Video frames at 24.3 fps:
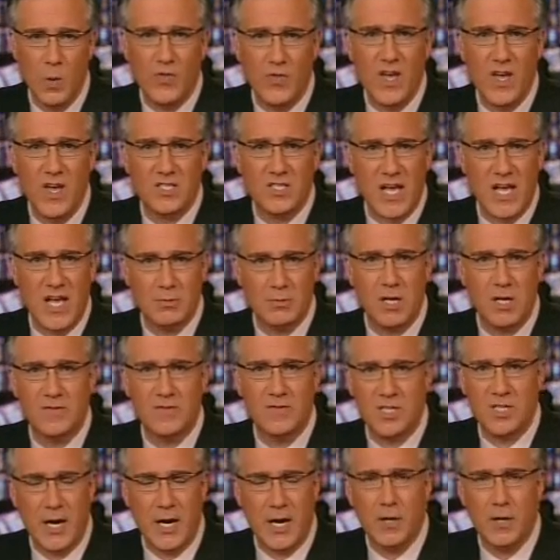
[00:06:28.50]
With the exception
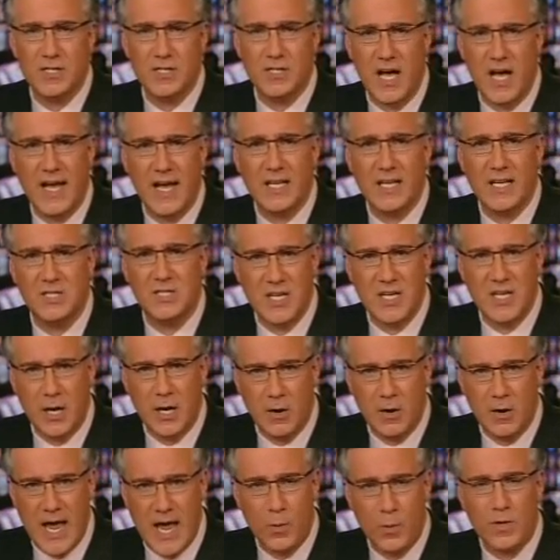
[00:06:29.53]
of Senator Dodd and
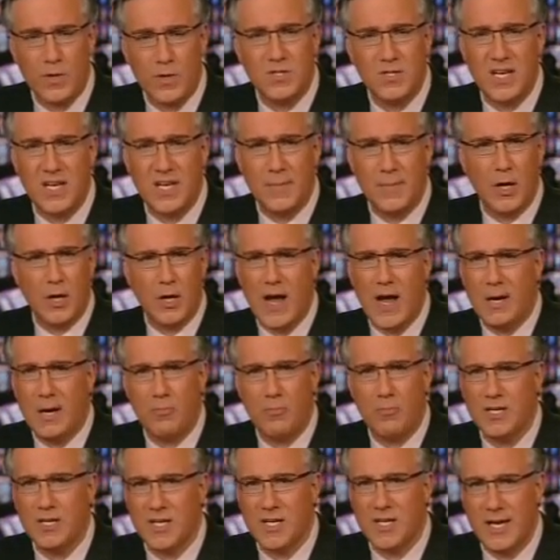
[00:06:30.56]
Senator Edwards, the
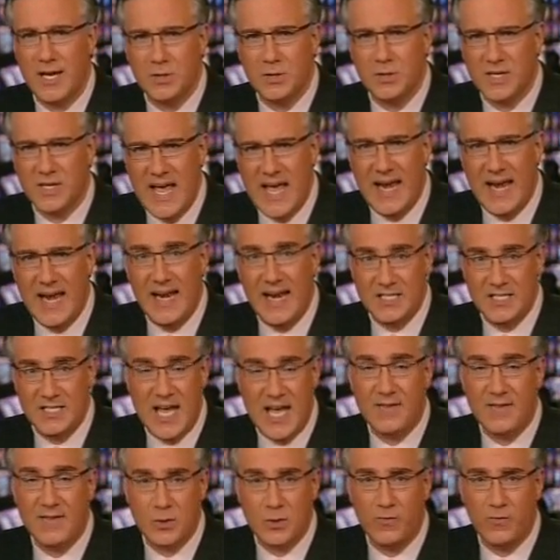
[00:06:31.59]
Democratic presidential
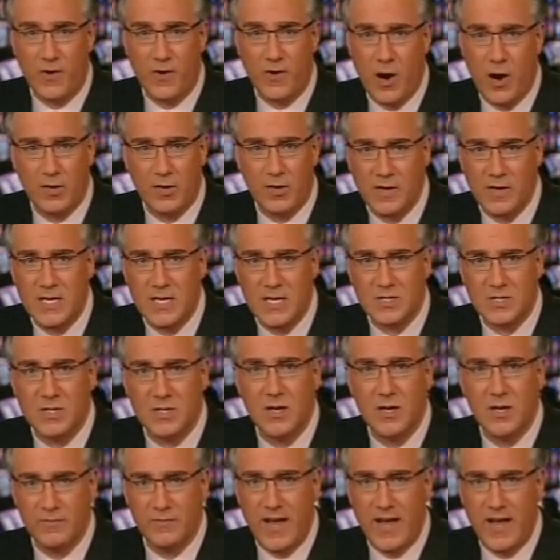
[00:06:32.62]
candidates have, so far at
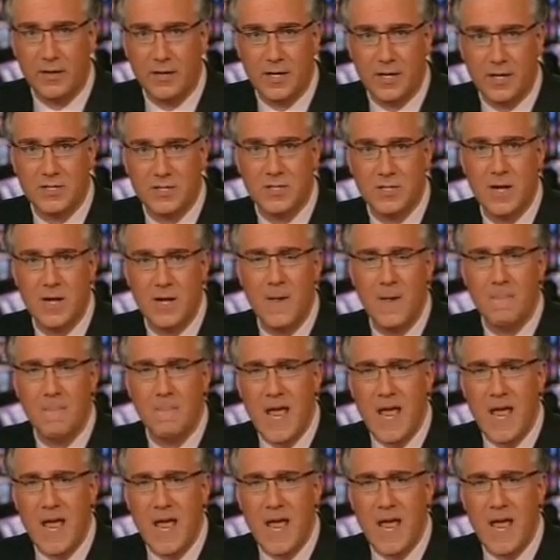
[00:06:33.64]
least, failed us.